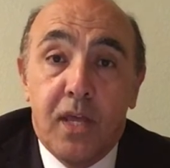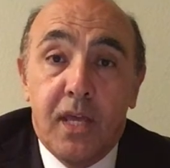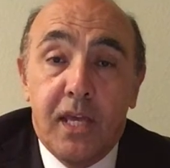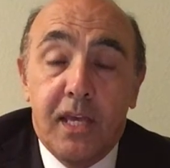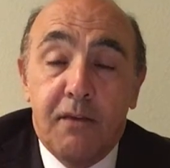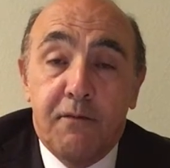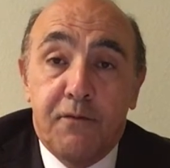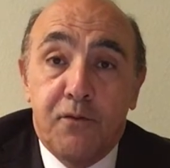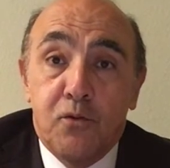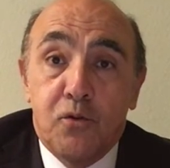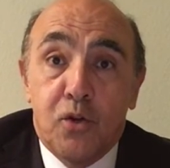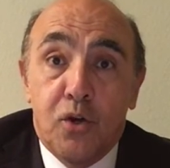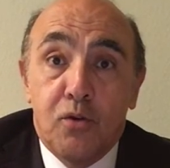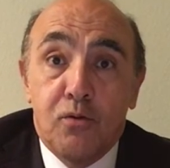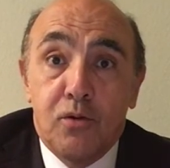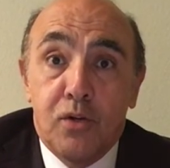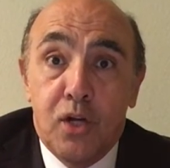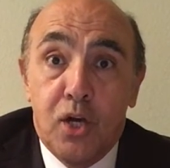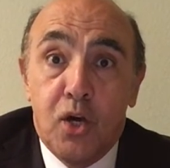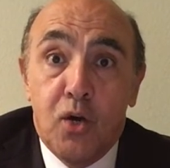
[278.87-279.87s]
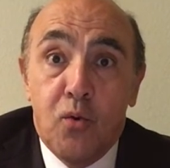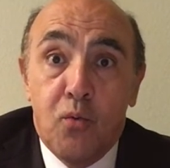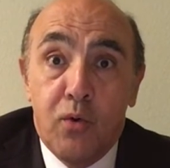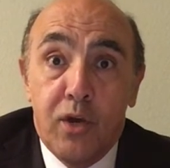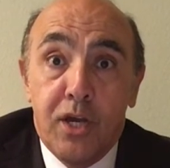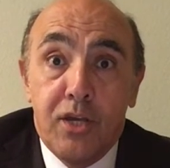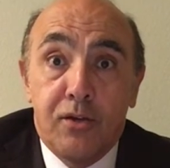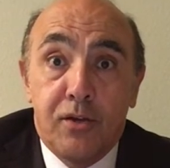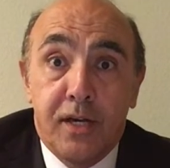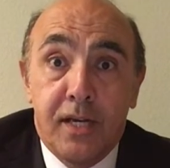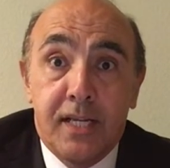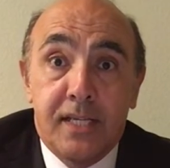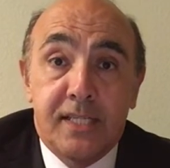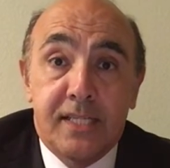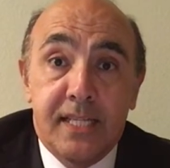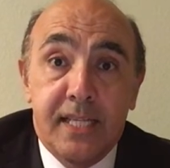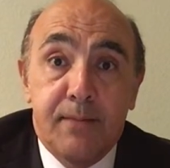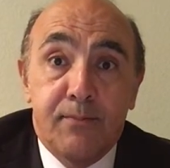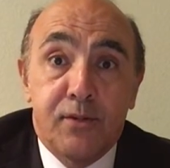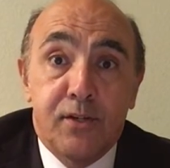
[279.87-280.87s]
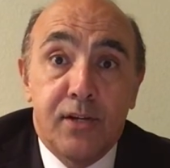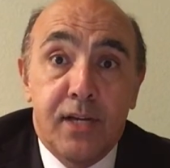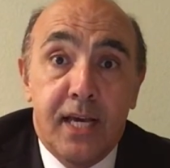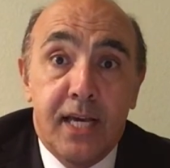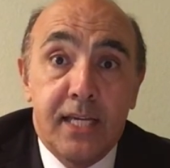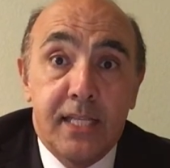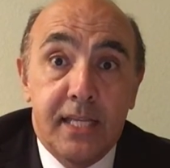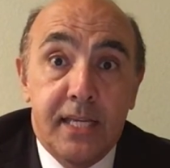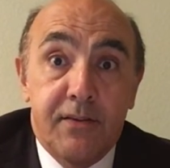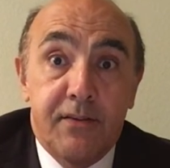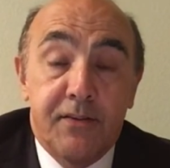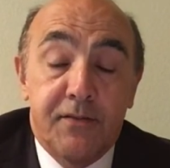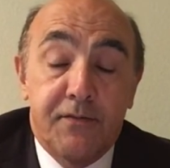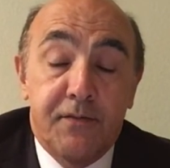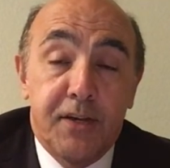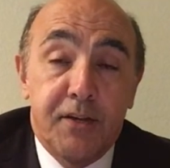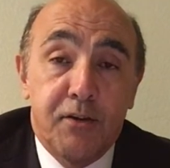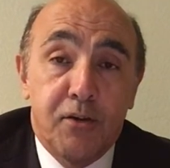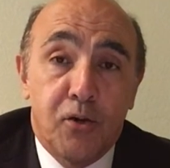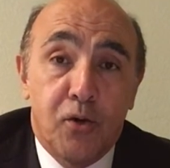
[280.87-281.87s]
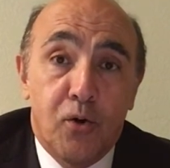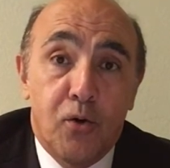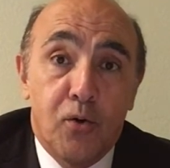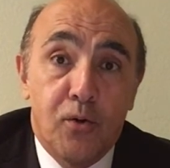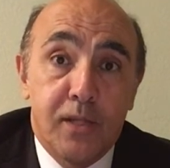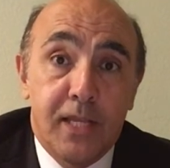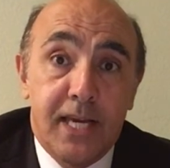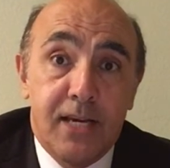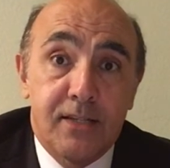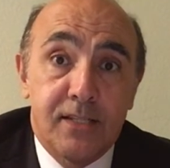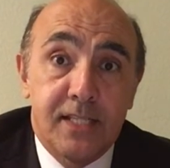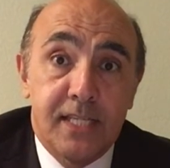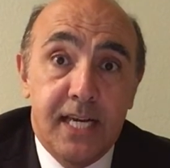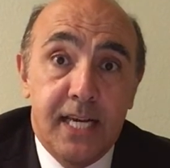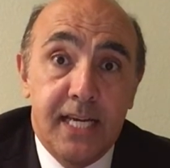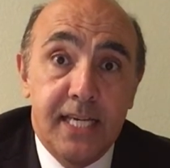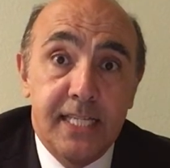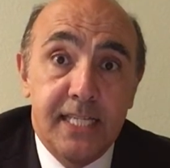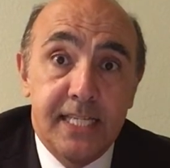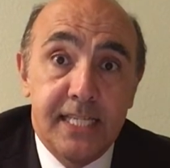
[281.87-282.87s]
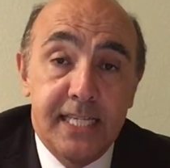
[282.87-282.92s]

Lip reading: if you don't know where you're going to sleep tonight and it's very cold outside,